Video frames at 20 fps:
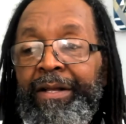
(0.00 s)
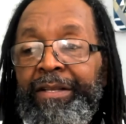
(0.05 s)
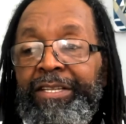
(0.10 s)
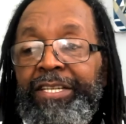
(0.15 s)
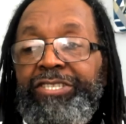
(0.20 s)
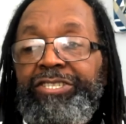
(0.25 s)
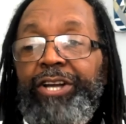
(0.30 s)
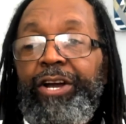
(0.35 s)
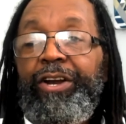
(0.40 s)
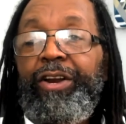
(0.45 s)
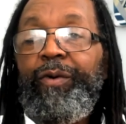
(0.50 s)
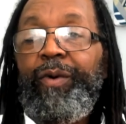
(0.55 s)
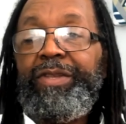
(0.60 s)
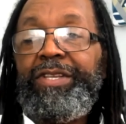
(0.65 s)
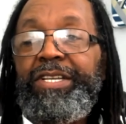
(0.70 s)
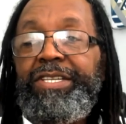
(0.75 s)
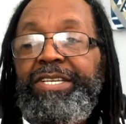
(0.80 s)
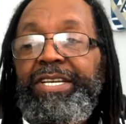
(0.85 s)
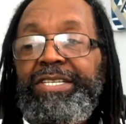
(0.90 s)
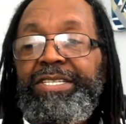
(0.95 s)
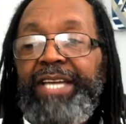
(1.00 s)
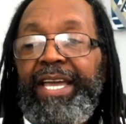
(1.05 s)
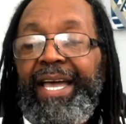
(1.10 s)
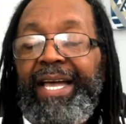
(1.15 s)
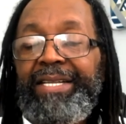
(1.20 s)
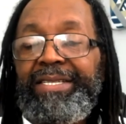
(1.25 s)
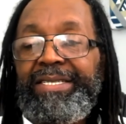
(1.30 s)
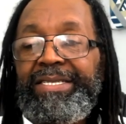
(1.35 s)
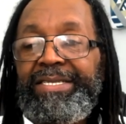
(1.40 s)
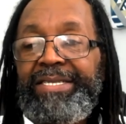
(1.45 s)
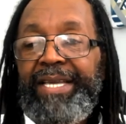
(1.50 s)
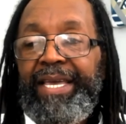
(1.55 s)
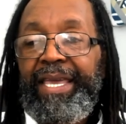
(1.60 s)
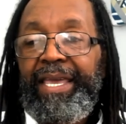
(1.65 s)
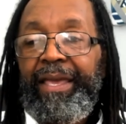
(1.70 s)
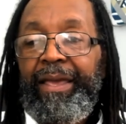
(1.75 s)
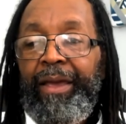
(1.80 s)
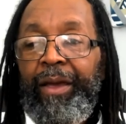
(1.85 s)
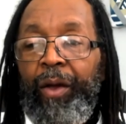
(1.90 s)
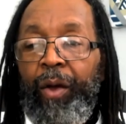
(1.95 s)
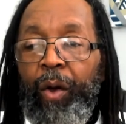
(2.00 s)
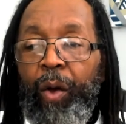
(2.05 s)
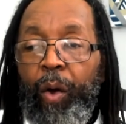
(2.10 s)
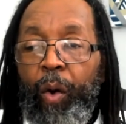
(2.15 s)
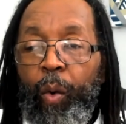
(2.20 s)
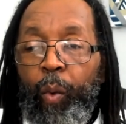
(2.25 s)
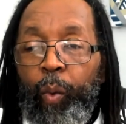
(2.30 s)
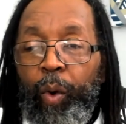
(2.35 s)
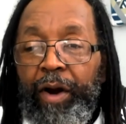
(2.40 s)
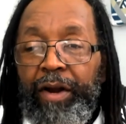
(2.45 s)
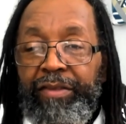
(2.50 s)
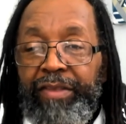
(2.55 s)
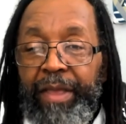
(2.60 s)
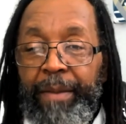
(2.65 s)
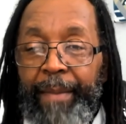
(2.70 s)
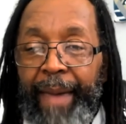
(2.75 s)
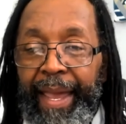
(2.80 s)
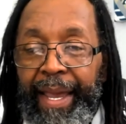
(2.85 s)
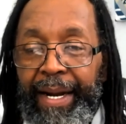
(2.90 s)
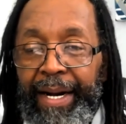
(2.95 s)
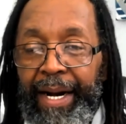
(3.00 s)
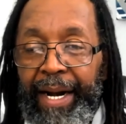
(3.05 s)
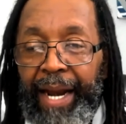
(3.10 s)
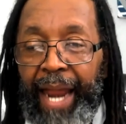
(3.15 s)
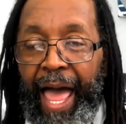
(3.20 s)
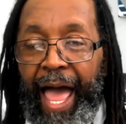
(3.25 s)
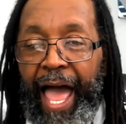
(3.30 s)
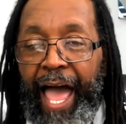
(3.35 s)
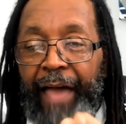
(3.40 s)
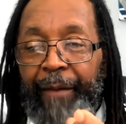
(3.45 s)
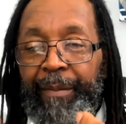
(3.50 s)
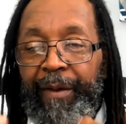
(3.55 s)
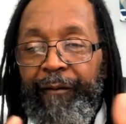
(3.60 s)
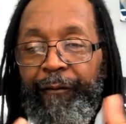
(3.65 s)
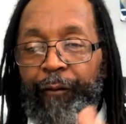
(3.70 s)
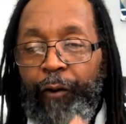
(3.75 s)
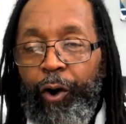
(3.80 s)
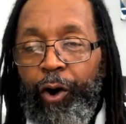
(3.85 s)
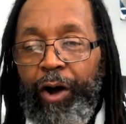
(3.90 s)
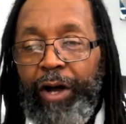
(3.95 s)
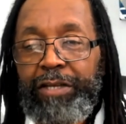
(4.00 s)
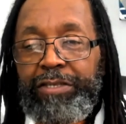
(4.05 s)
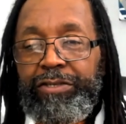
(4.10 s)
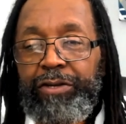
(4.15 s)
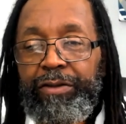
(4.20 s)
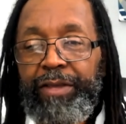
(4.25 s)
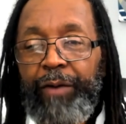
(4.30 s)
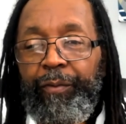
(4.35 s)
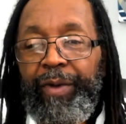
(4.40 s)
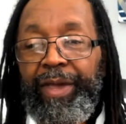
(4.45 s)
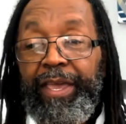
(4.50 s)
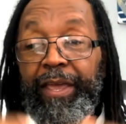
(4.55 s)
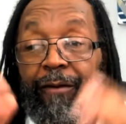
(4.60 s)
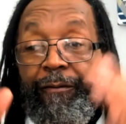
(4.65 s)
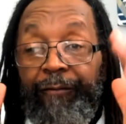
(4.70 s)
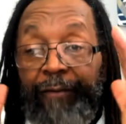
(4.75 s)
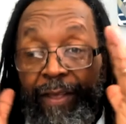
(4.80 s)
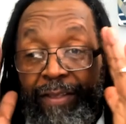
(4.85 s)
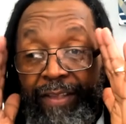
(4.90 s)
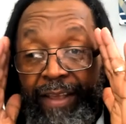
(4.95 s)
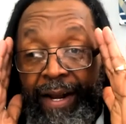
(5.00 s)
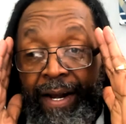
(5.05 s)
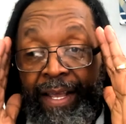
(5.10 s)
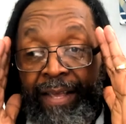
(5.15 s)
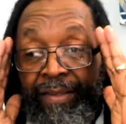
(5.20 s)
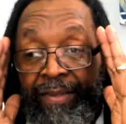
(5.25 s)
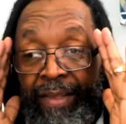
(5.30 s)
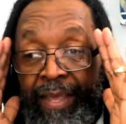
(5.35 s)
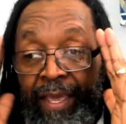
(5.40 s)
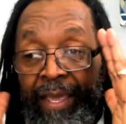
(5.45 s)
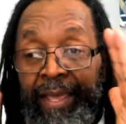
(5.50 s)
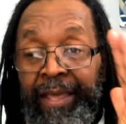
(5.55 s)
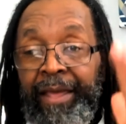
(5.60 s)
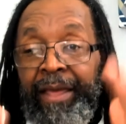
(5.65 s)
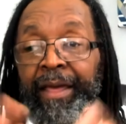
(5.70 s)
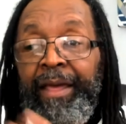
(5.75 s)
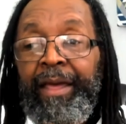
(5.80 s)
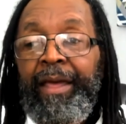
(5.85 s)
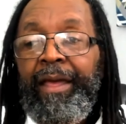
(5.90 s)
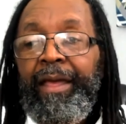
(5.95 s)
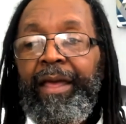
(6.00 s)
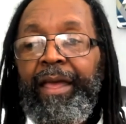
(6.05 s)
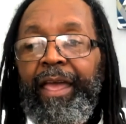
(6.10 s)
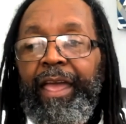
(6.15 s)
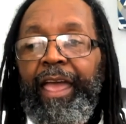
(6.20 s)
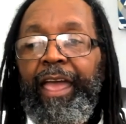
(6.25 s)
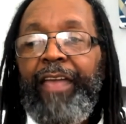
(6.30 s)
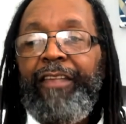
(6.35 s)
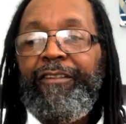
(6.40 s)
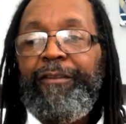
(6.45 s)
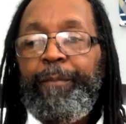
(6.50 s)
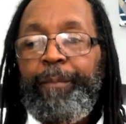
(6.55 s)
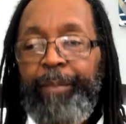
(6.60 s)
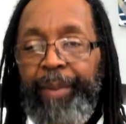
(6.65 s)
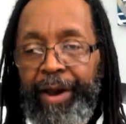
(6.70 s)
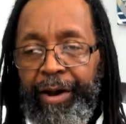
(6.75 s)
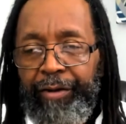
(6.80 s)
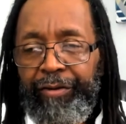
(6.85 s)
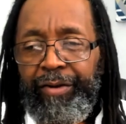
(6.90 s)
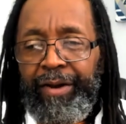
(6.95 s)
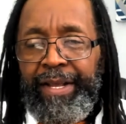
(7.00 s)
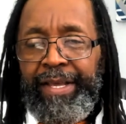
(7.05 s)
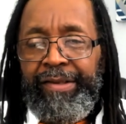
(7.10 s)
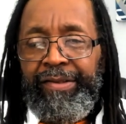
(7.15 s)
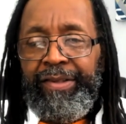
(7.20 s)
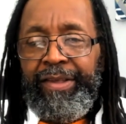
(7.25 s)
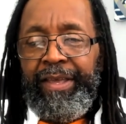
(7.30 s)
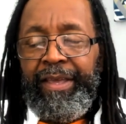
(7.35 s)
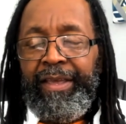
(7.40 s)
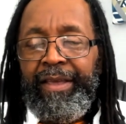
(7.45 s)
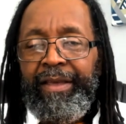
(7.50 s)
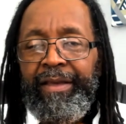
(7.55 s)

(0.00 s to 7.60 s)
discerning what the teacher has to say. What is he making alive before us so that we can physically see? and spiritually see.